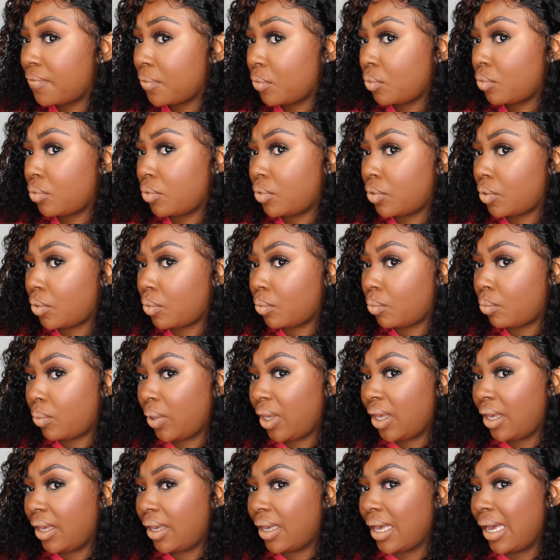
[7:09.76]
full
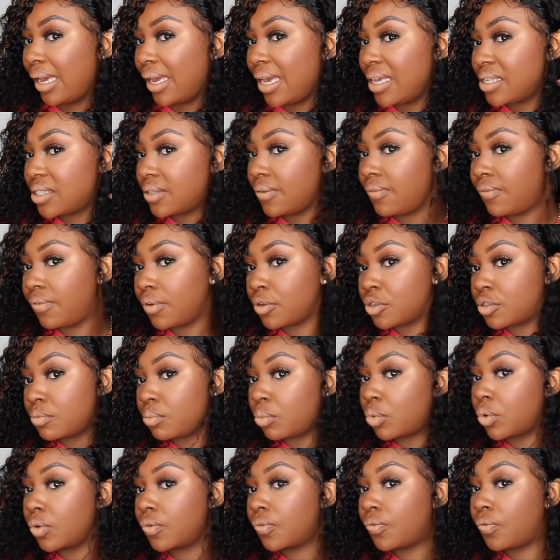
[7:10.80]
wig. I guess it feels
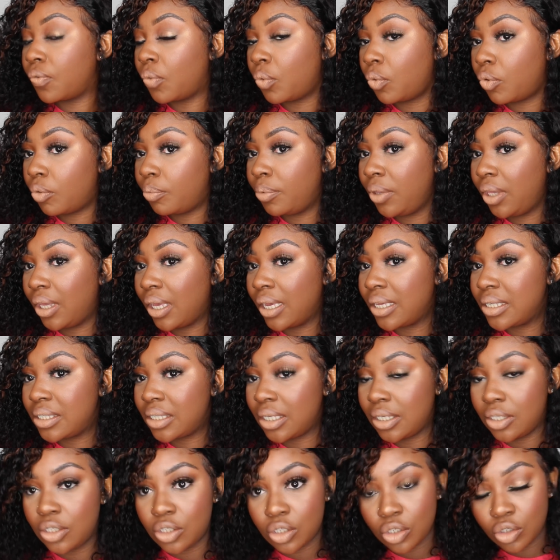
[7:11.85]
more full because
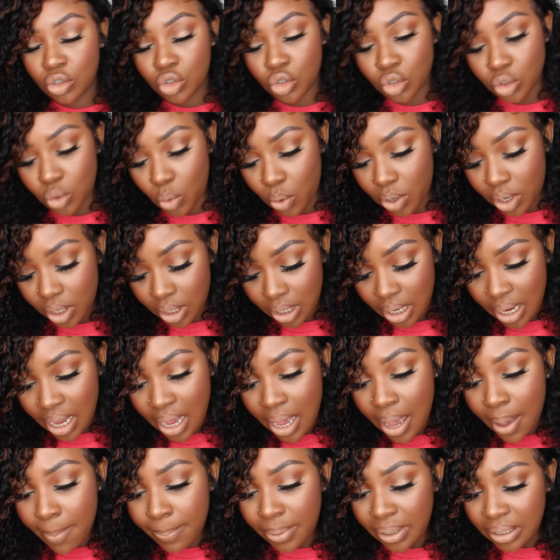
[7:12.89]
it's short,
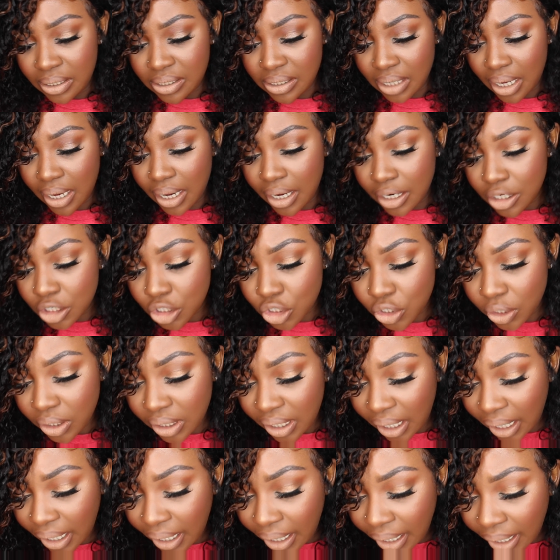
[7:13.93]
but it's
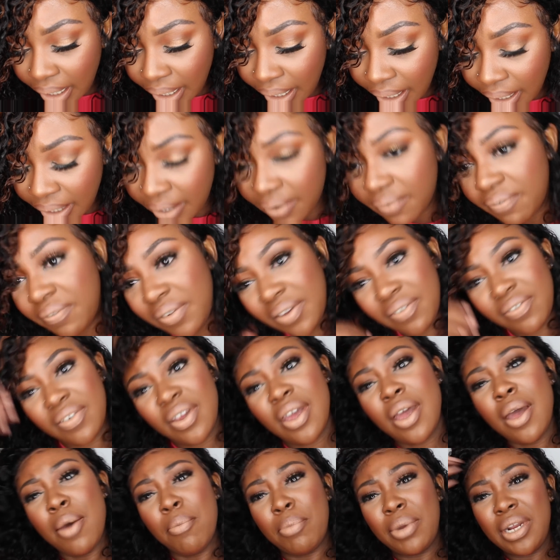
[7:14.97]
150,
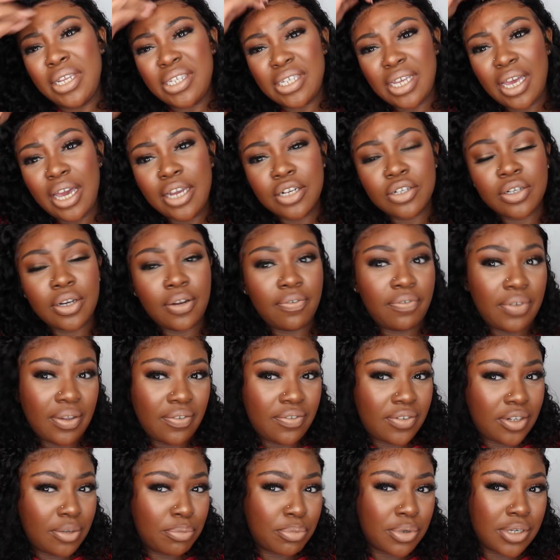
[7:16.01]
but it's
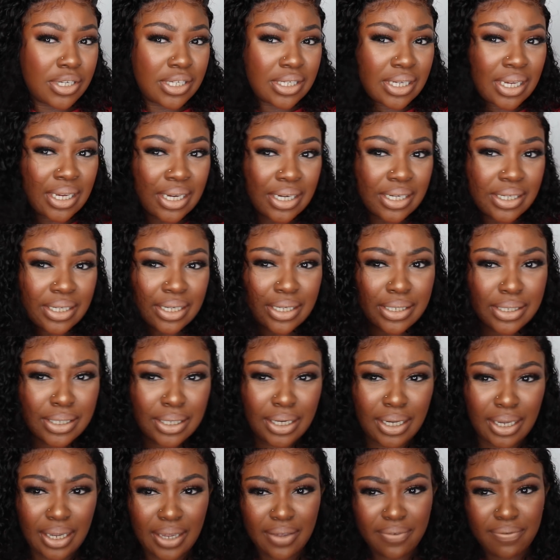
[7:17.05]
150%
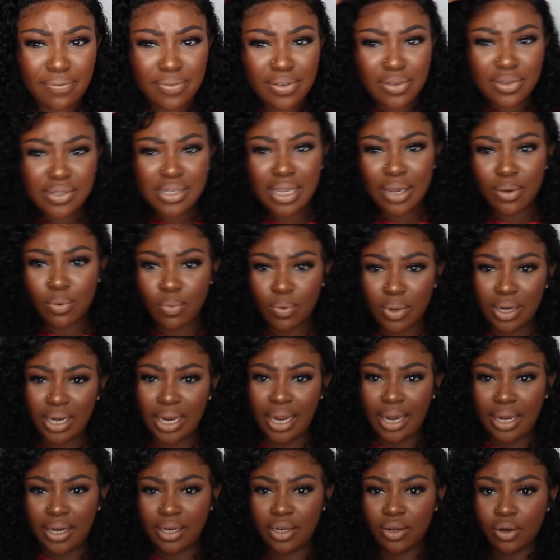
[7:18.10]
density. It feels like
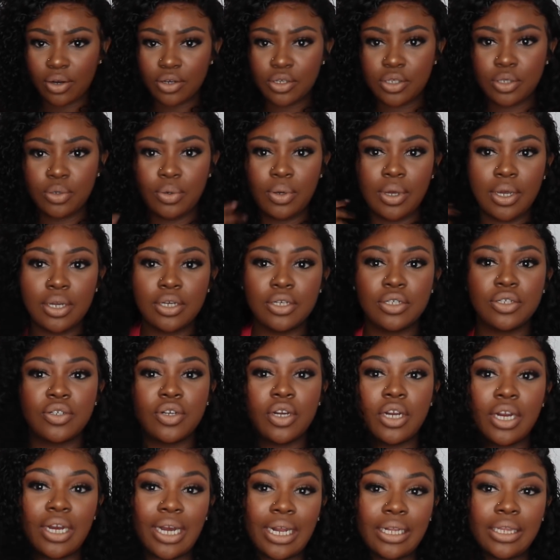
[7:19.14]
180 or
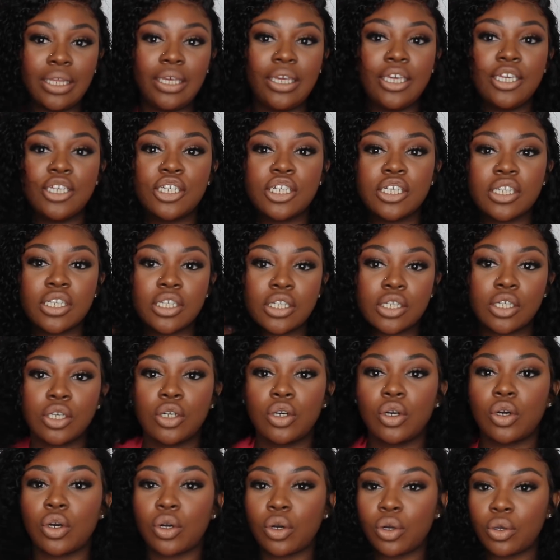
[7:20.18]
200, and I think it's just because the
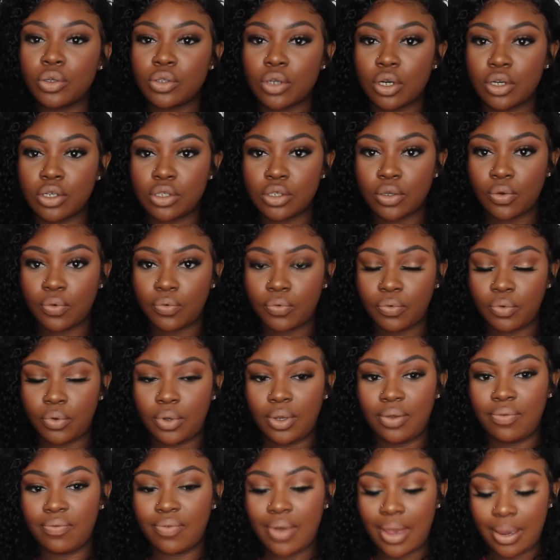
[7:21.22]
curls are so full
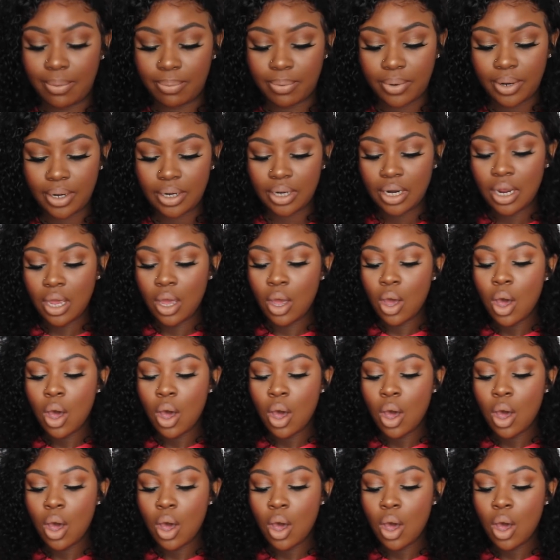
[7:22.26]
and vibrant.